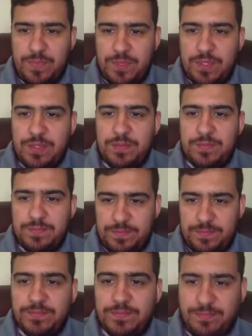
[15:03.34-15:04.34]
Right.
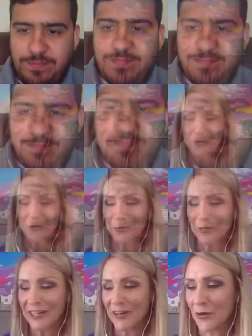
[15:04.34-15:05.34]
So
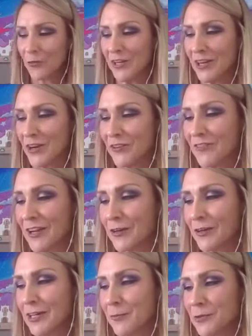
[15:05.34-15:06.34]
we are
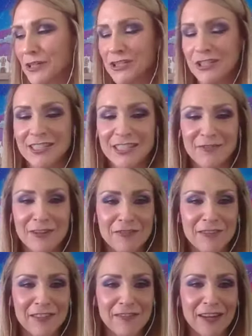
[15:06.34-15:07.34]
very appreciative
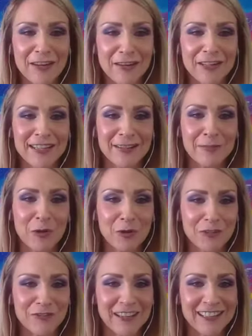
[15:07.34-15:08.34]
of the very
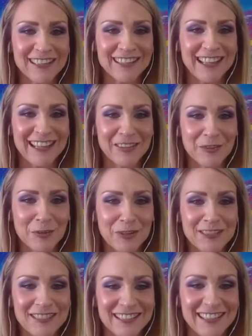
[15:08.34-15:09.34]
motivated
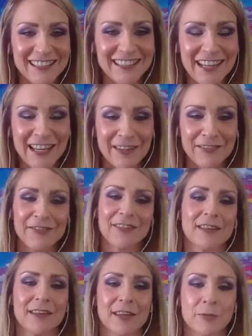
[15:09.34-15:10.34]
landlords that have
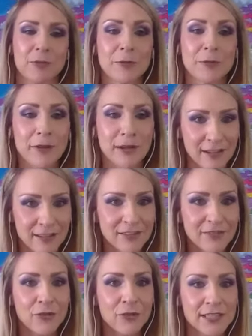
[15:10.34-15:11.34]
prepared
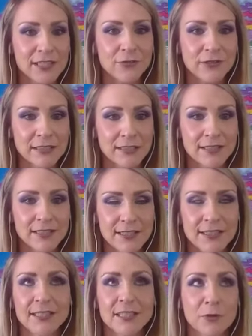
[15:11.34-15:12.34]
for this rental
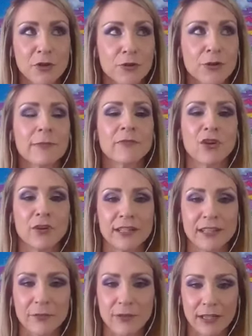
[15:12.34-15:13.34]
assistance program, knowing
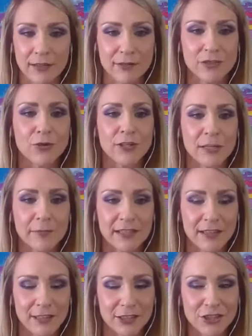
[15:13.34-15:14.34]
that it was going to be
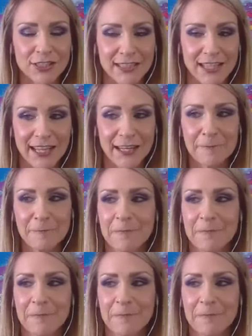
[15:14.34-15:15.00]
launched today.